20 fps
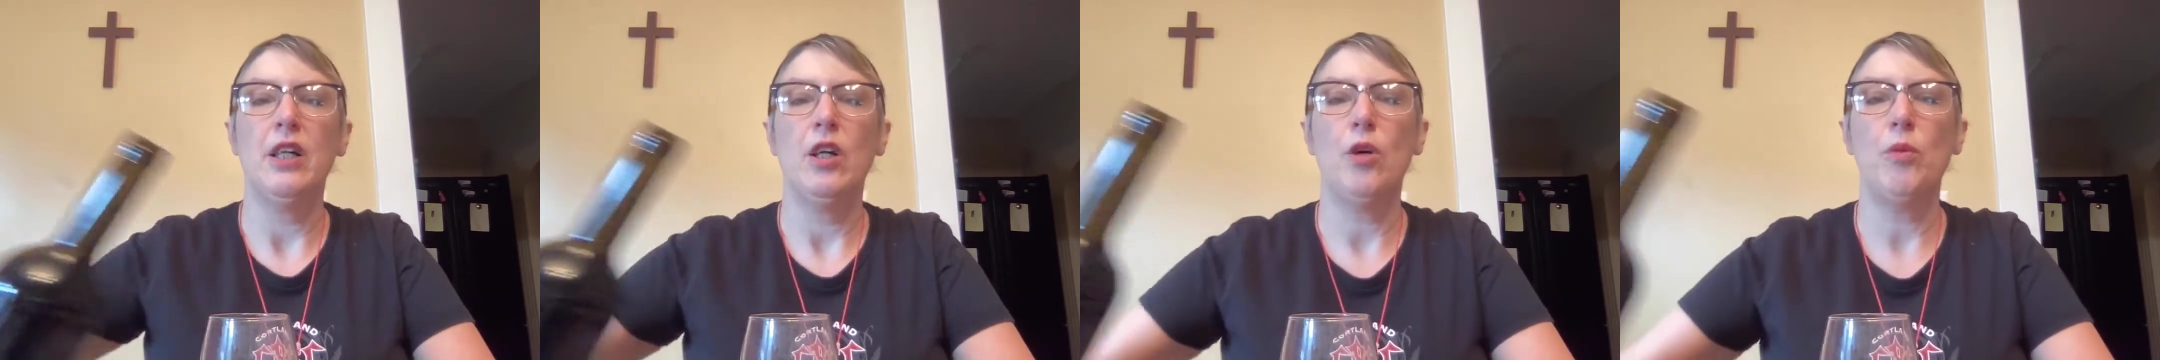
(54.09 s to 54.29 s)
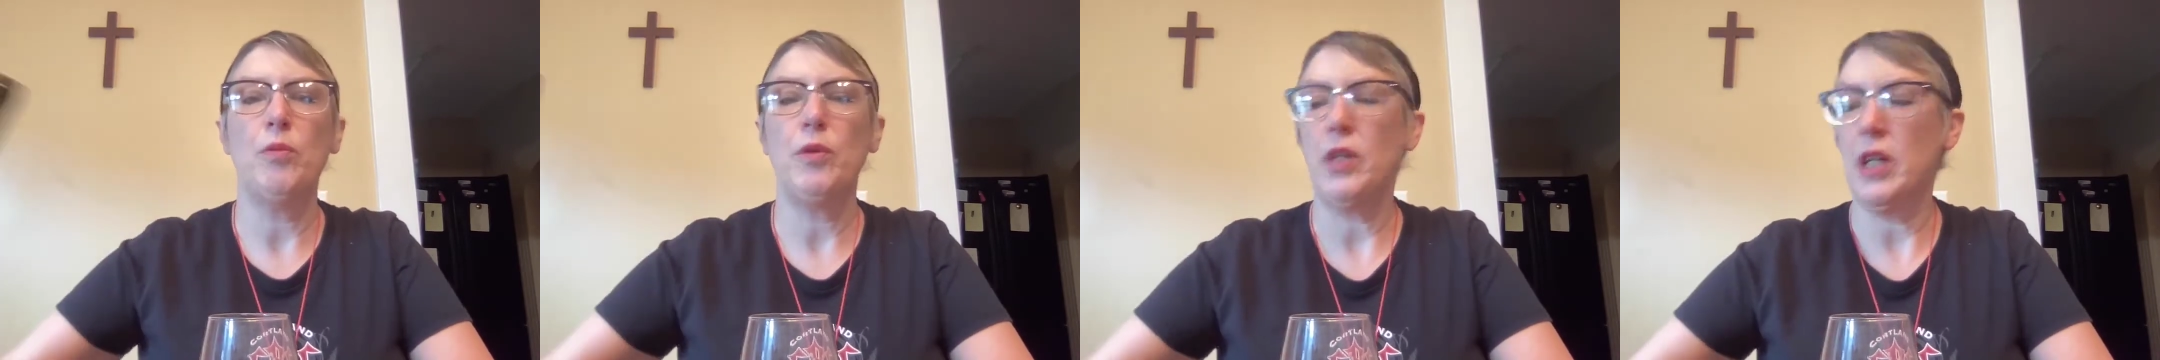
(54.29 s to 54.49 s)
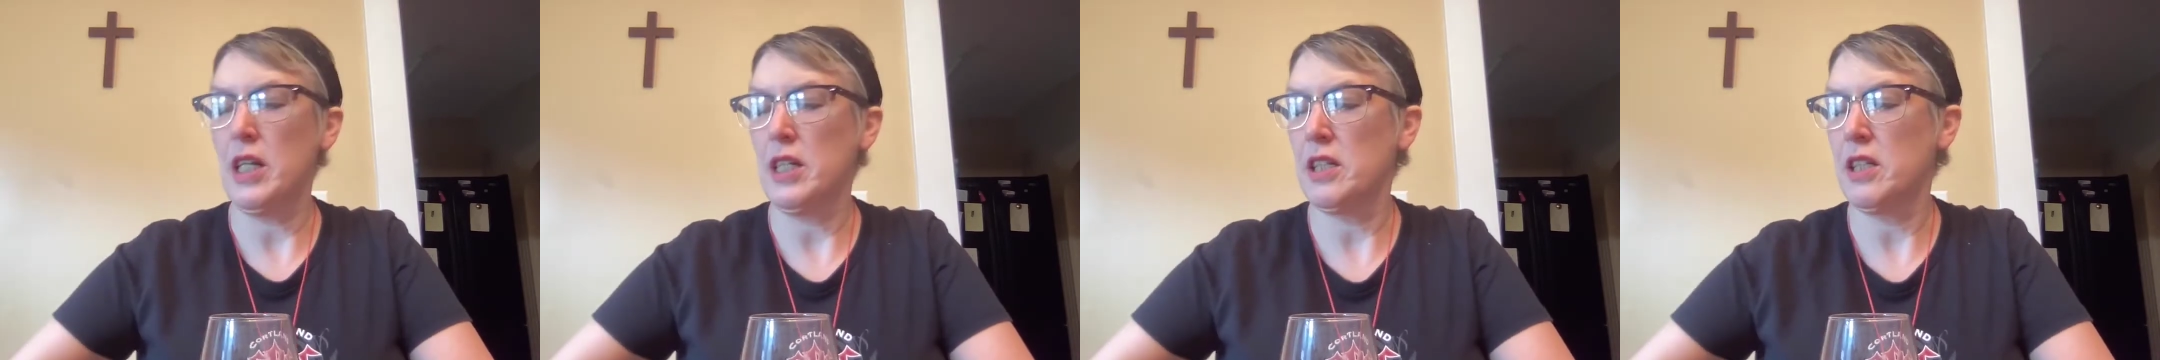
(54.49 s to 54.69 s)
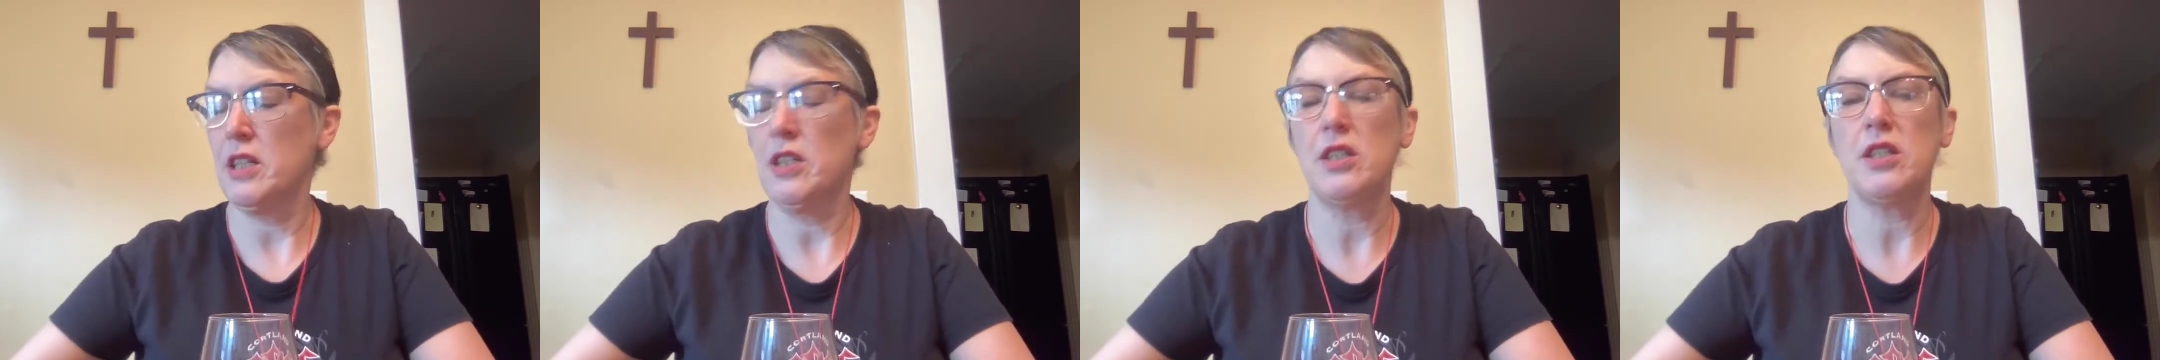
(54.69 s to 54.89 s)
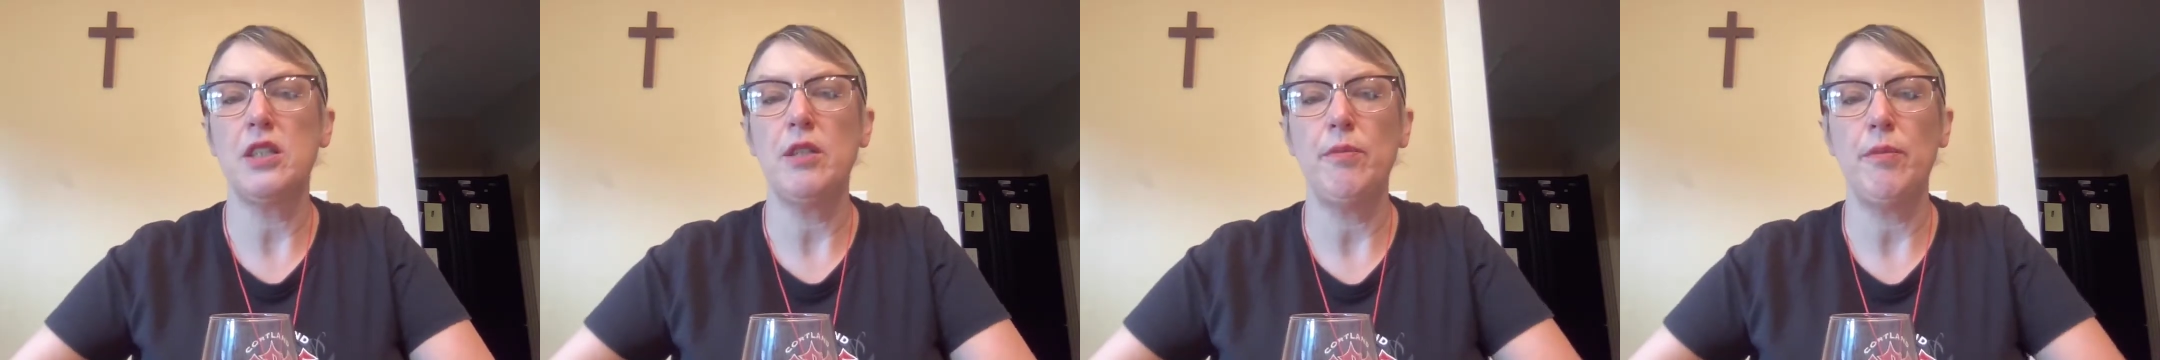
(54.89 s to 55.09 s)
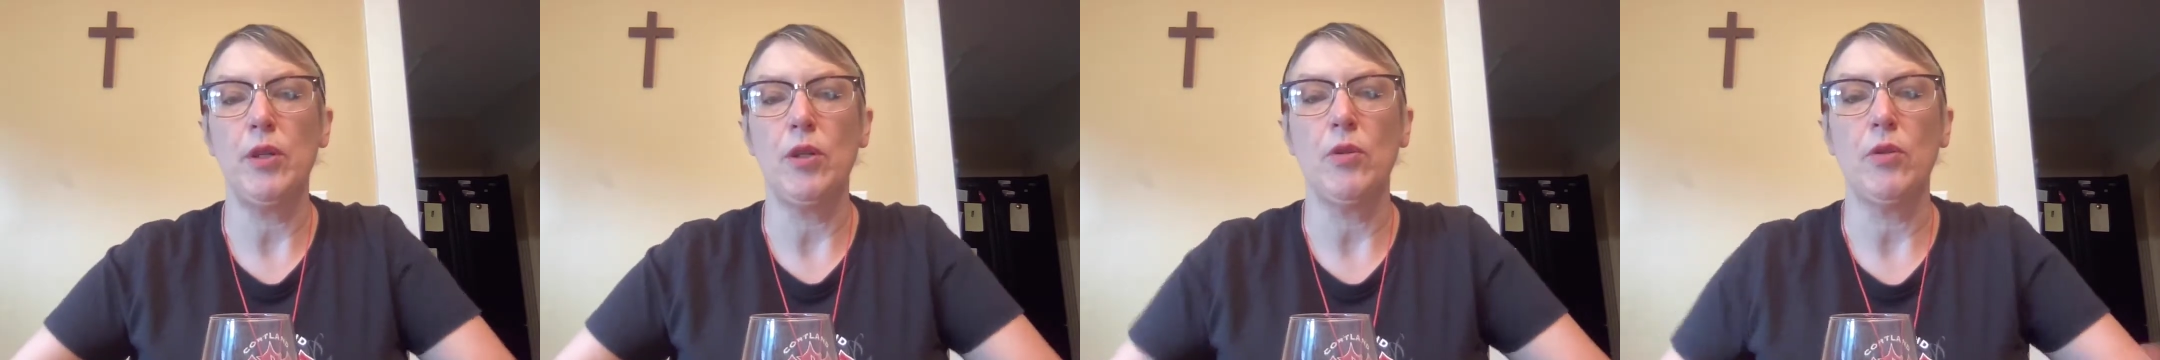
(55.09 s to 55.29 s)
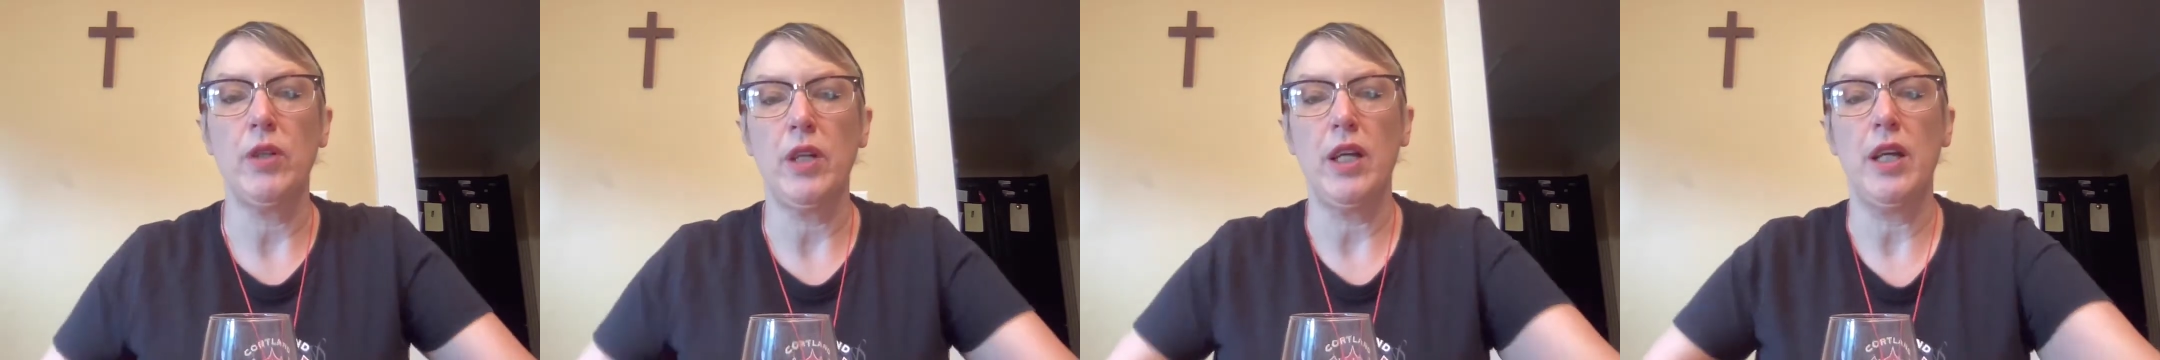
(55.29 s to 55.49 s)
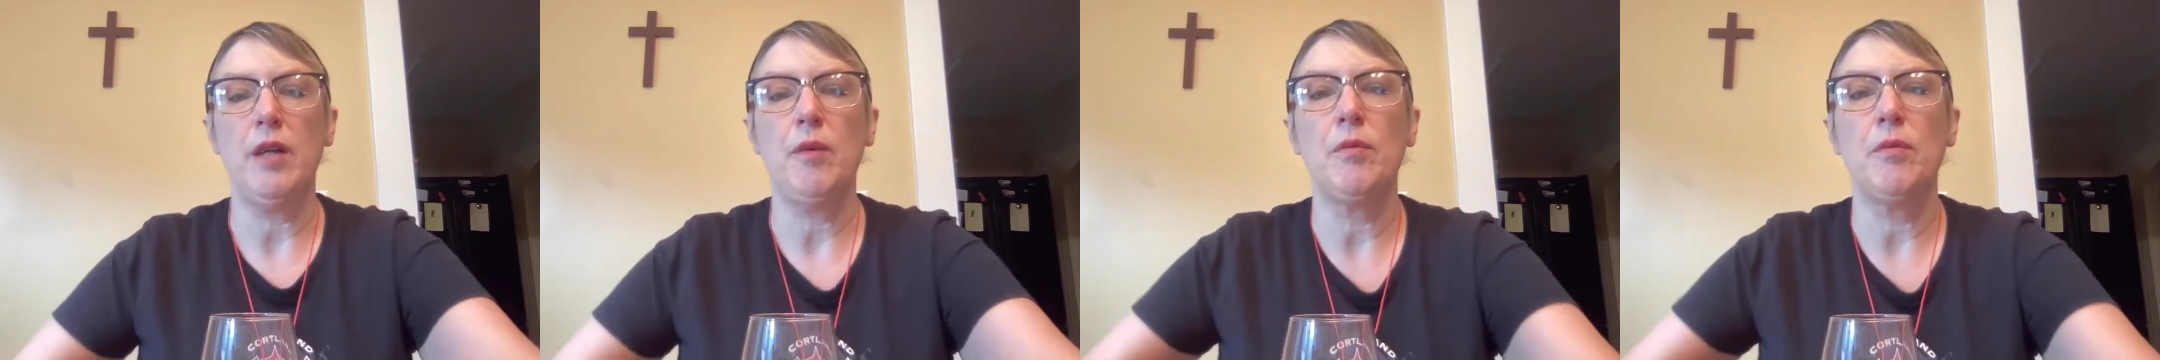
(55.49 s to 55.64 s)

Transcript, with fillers: Hope you guys can see me okay.